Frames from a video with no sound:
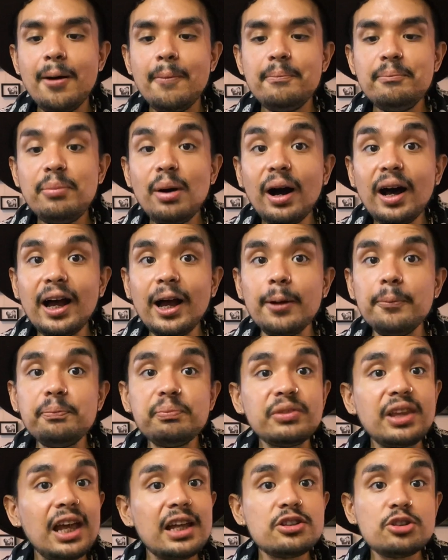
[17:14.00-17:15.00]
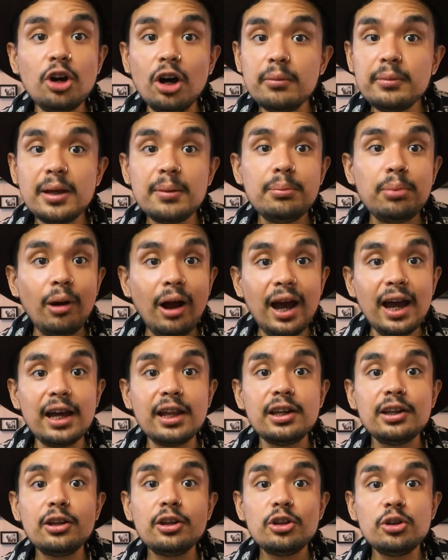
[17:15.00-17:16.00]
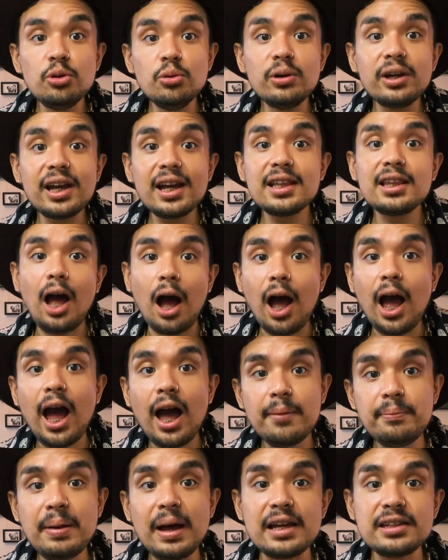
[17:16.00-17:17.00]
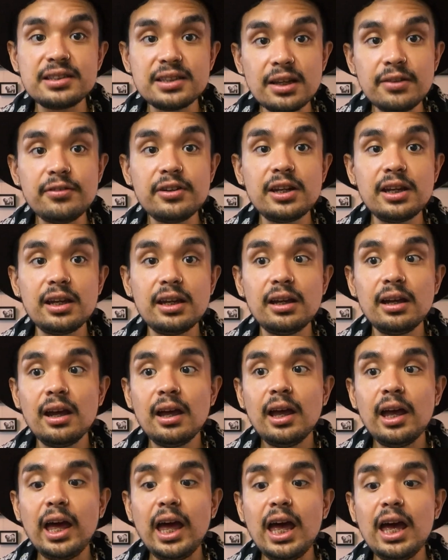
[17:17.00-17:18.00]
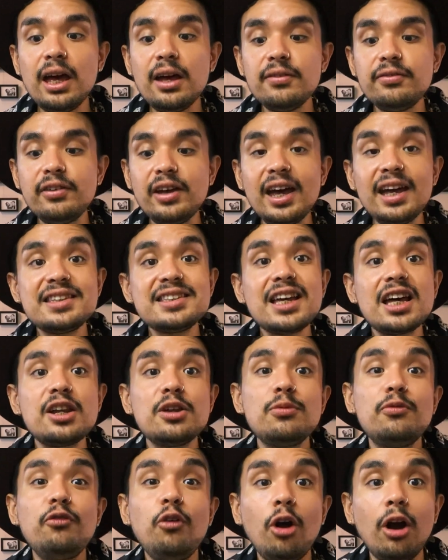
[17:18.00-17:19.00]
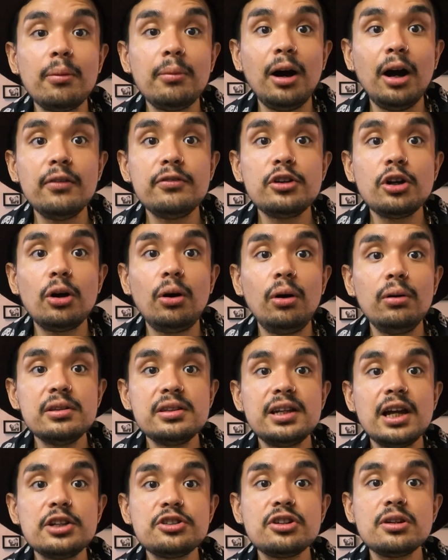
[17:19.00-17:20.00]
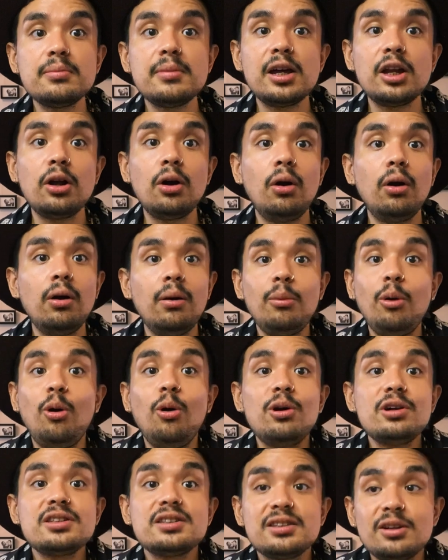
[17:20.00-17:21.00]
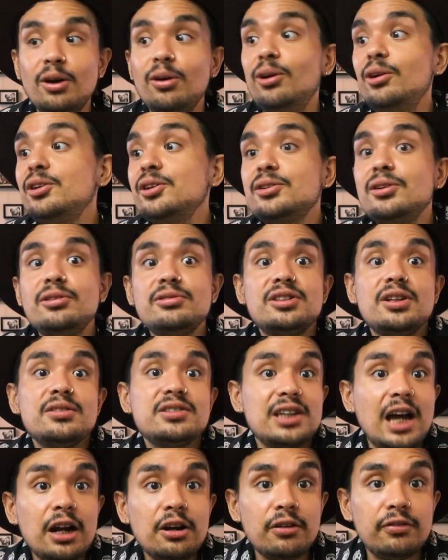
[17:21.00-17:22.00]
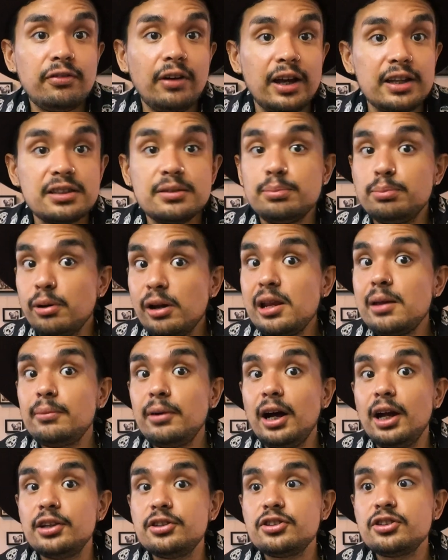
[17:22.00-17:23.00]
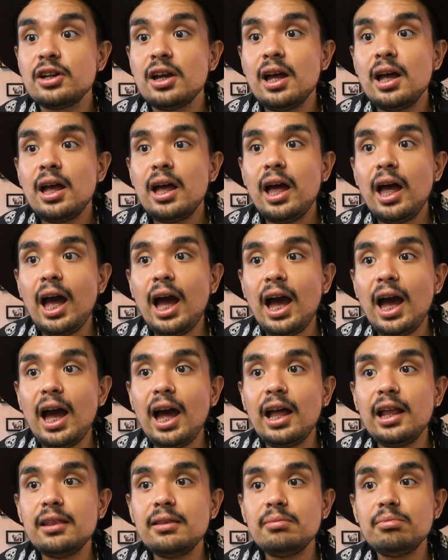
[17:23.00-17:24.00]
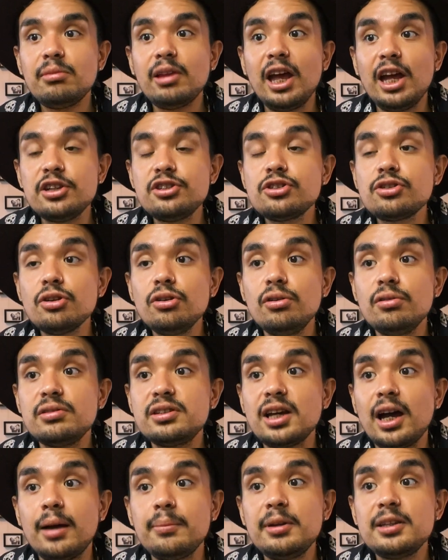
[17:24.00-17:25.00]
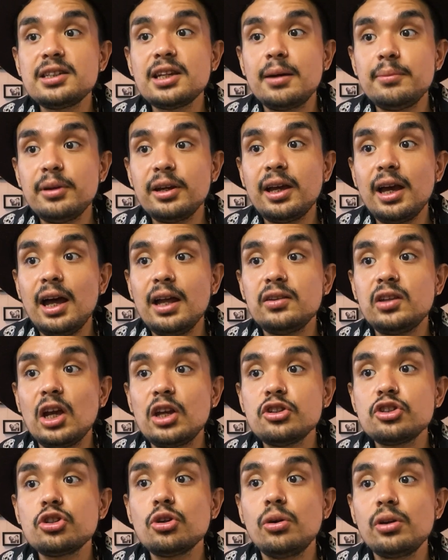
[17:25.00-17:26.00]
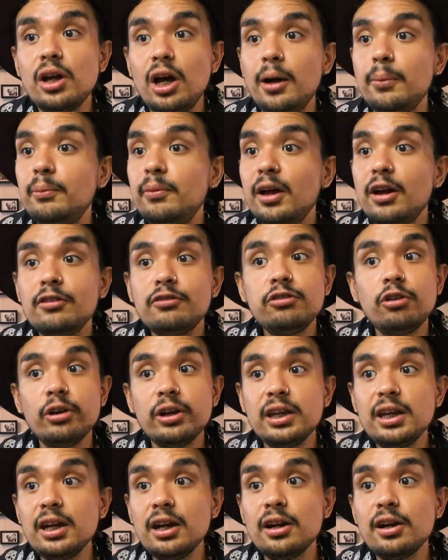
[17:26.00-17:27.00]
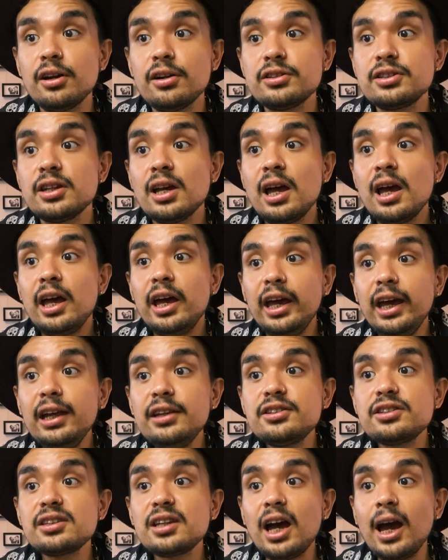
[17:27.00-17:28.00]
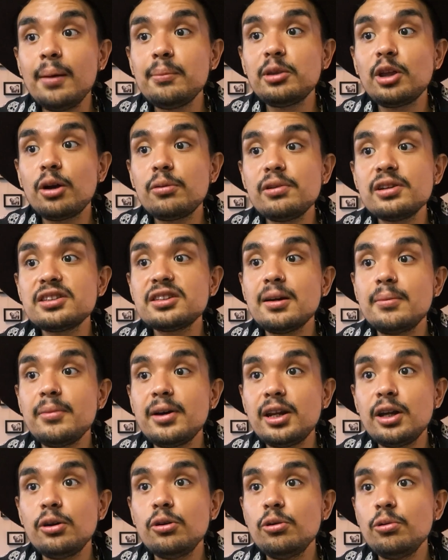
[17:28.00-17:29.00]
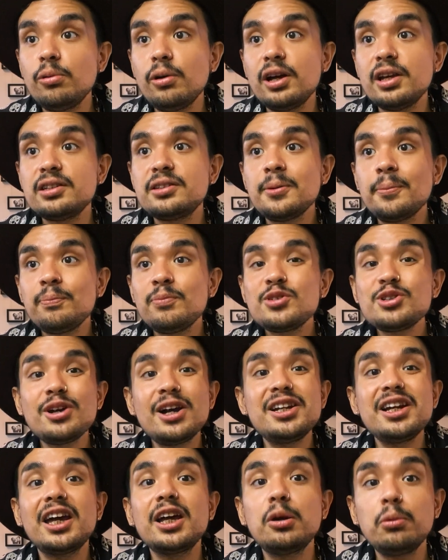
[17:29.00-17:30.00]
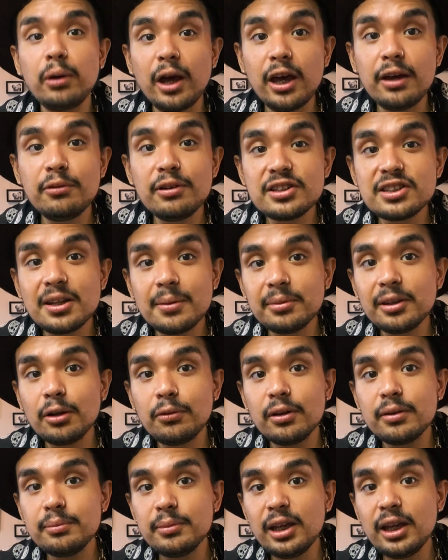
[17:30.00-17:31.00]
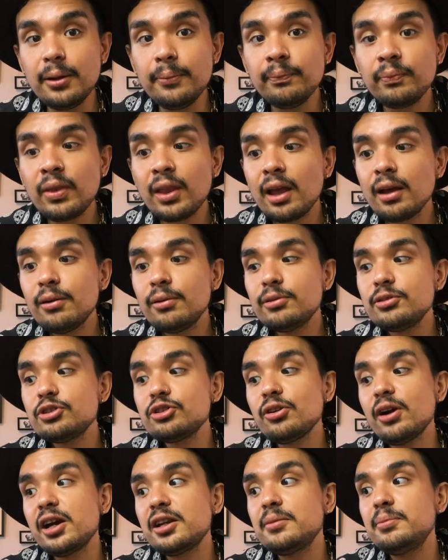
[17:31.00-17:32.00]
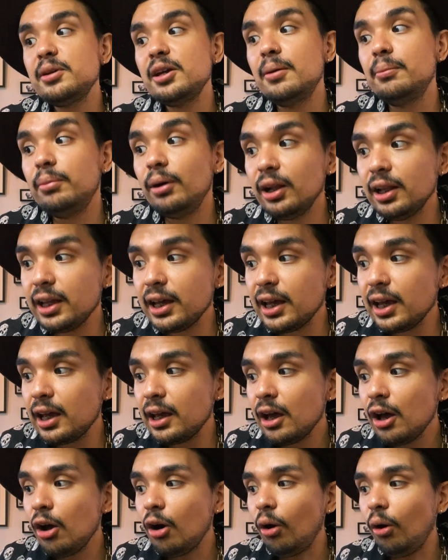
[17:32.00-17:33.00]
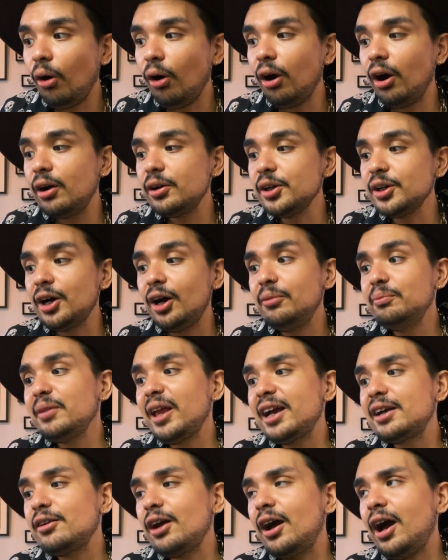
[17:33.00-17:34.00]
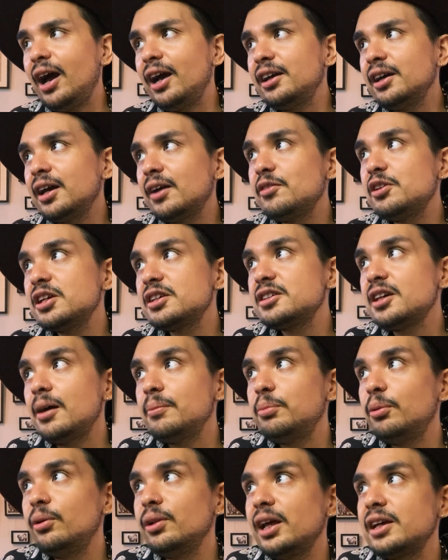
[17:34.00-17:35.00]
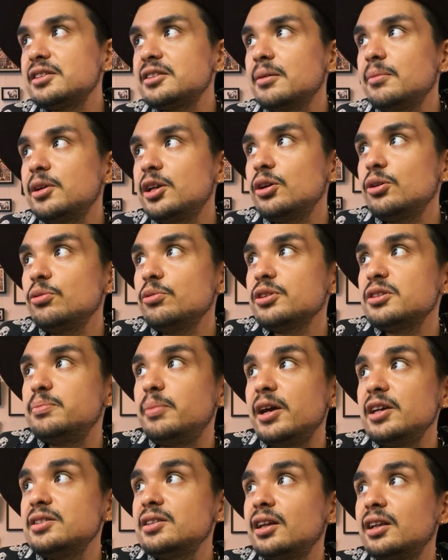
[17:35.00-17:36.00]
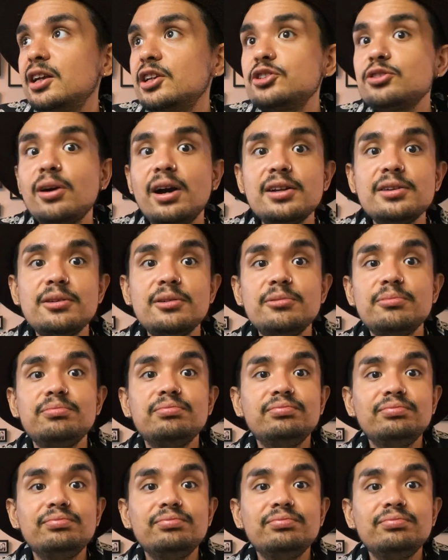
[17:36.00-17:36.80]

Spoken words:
But they told me, Brian, you cannot have passivity if it's at a form of your own detriment or sacrifice, pretty much. And it's true. Time and time again, they showed up for years. Each time there was somebody who was trying to get away with something with me, trying to be a bully, or, like I could give an example, like somebody who was basically trying to